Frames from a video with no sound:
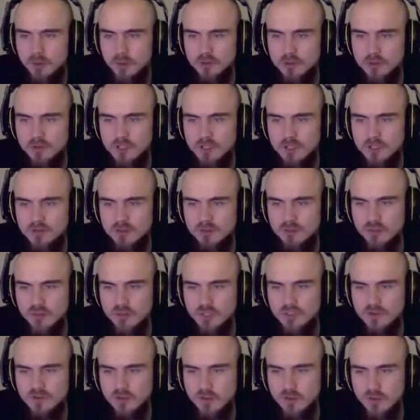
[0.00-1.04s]
just
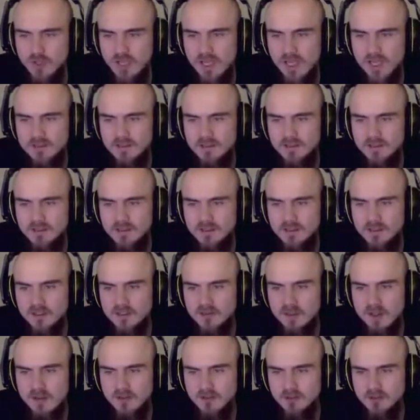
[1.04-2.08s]
rush for the exit in
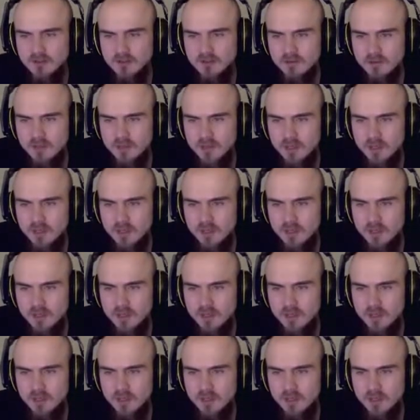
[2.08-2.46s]
these levels,